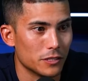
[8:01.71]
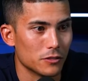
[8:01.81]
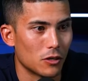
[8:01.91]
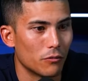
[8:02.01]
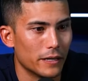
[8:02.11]
which
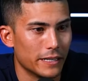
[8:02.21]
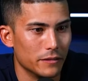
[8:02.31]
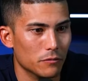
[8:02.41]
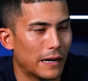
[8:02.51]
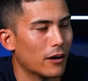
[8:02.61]
is
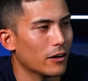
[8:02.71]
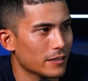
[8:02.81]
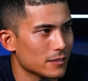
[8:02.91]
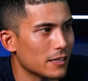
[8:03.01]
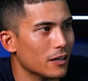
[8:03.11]
already rare in
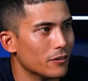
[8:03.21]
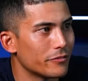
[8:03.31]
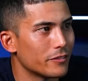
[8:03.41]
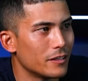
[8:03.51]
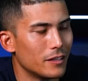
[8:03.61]
itself.
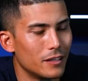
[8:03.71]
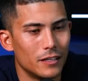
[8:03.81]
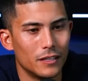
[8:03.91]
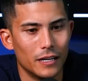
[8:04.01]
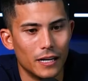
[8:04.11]

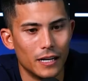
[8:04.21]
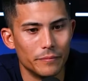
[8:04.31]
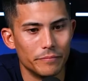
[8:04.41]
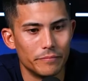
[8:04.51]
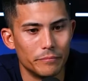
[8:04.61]
Mm-hmm.
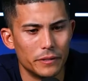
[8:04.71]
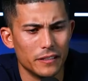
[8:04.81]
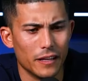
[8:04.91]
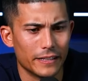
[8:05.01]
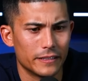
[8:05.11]
Um,
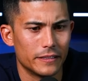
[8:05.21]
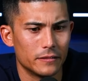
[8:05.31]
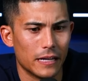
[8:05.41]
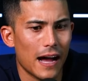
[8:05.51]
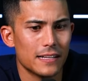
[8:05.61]
but like
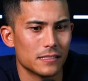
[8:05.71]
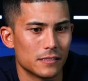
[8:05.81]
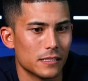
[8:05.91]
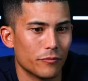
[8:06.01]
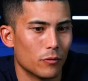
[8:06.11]
guys and
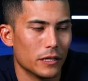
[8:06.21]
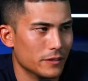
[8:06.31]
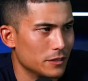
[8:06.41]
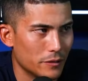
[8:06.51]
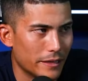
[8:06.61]
stuff weren't
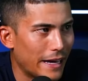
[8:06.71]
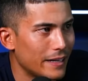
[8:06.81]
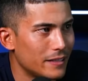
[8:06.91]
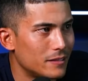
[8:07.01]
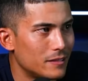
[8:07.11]
even doing that.
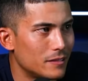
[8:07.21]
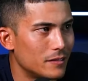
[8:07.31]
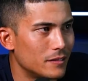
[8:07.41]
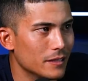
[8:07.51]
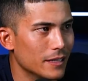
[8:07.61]
Mm-hmm.
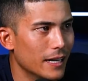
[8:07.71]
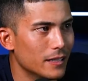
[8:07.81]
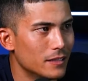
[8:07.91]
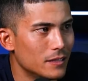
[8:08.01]
Yeah.